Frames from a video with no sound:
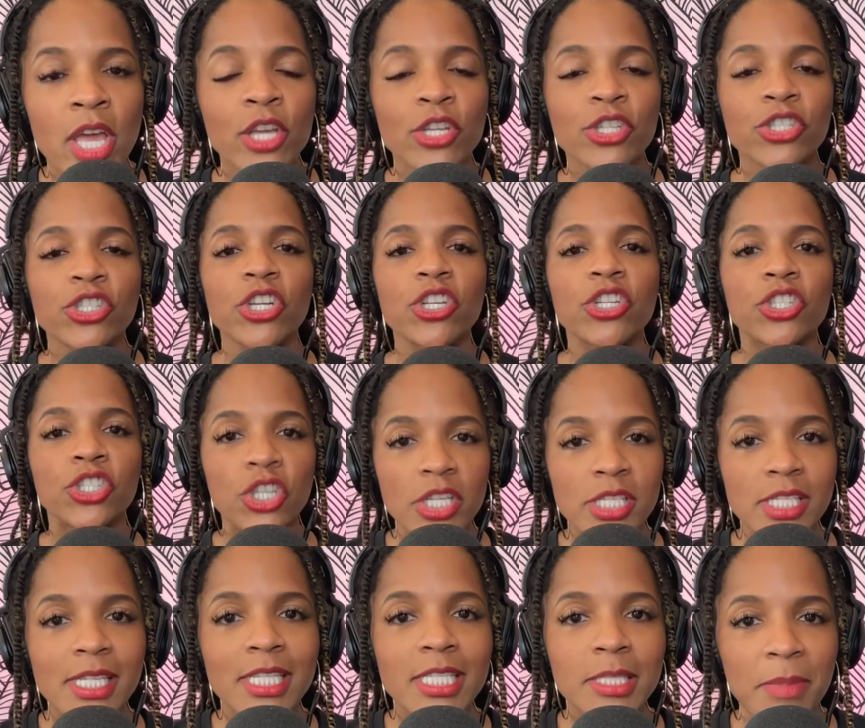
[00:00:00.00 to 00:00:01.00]
She
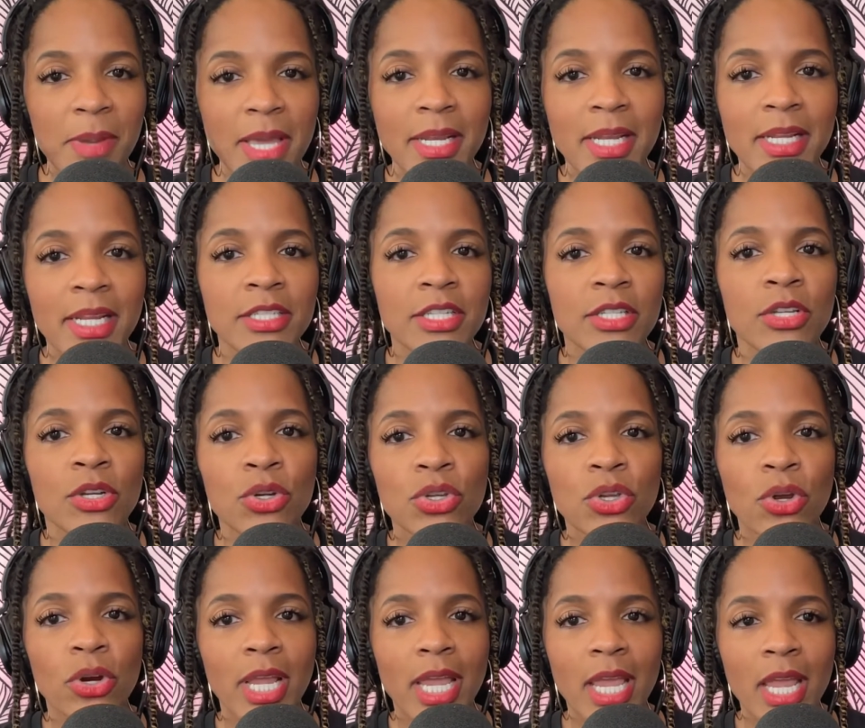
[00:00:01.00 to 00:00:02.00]
just expanded into the New
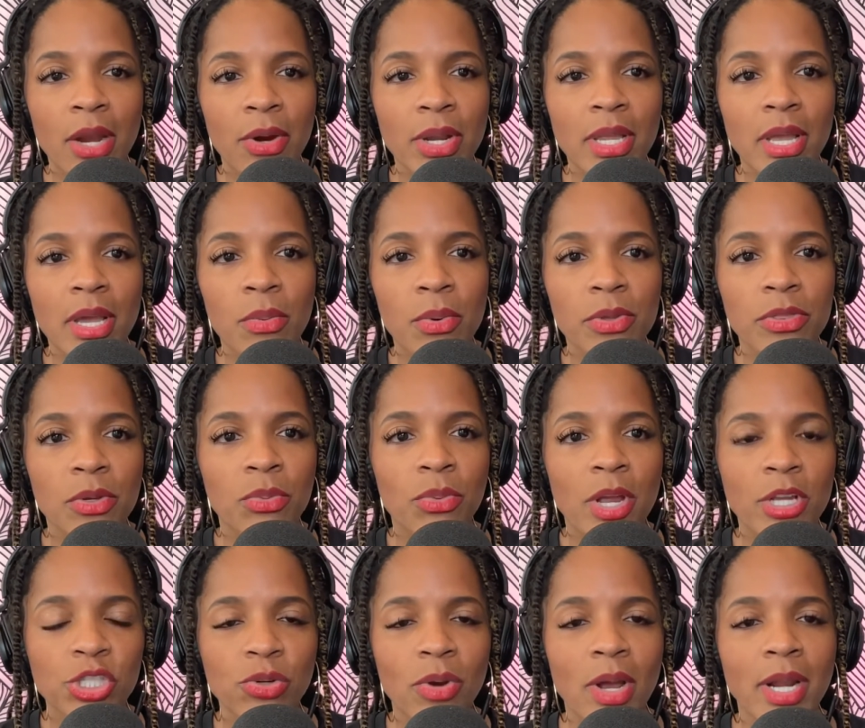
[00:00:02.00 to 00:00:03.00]
York area with a
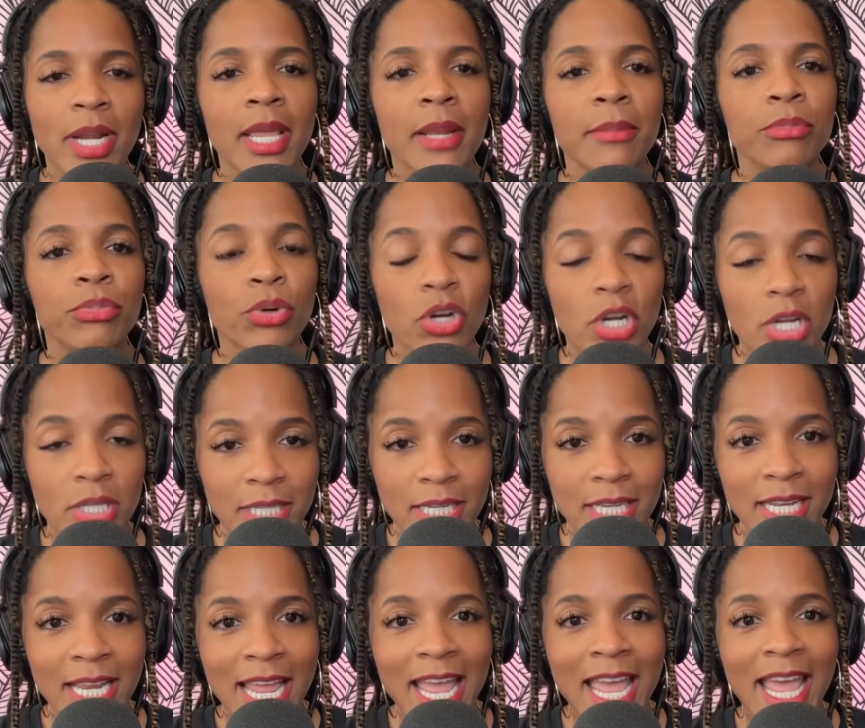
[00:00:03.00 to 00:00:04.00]
restaurant in
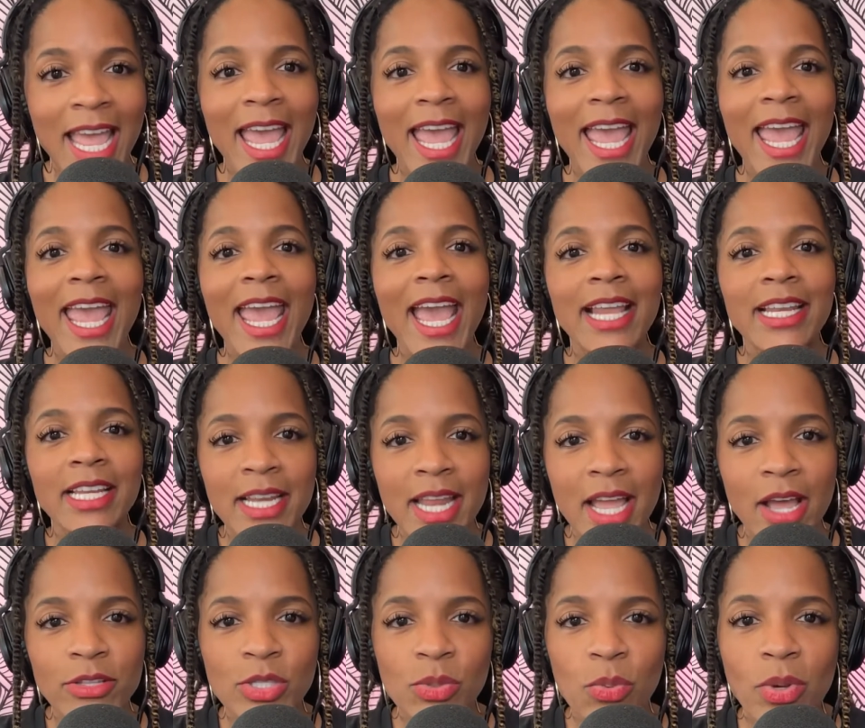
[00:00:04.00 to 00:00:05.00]
Brooklyn and
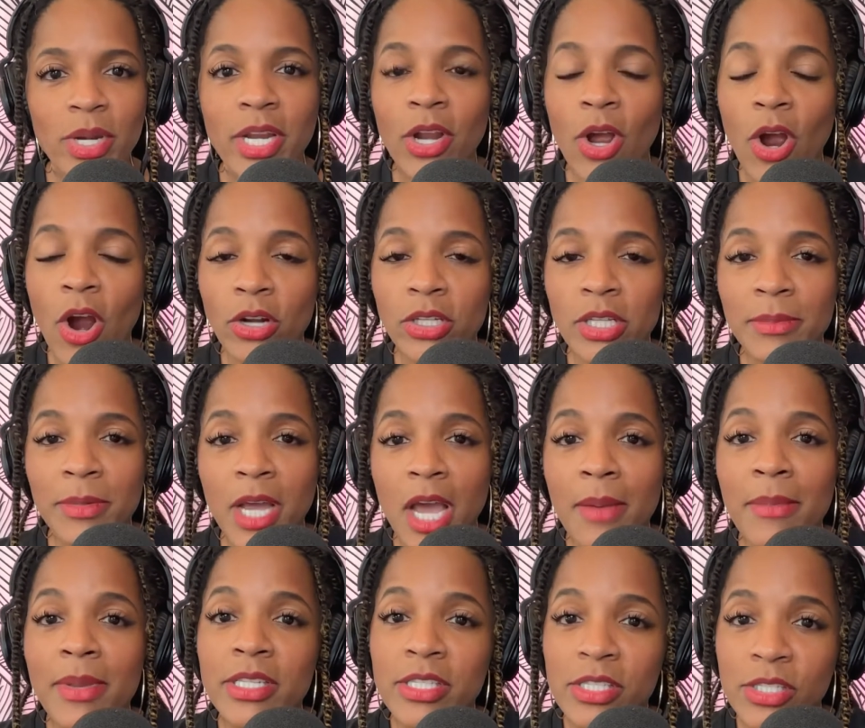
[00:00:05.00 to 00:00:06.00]
announced one in Harlem
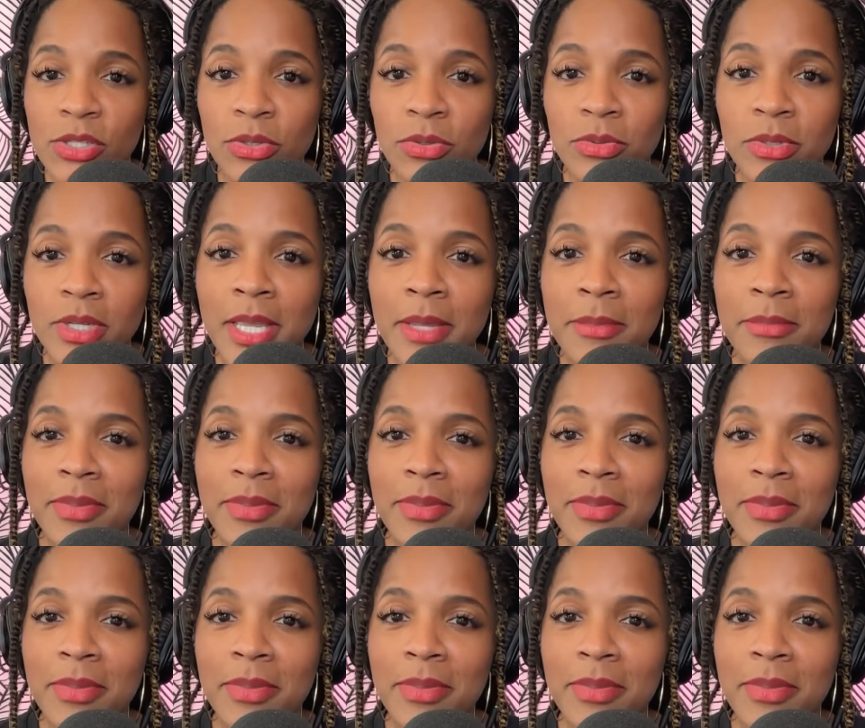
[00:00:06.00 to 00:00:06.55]
coming soon.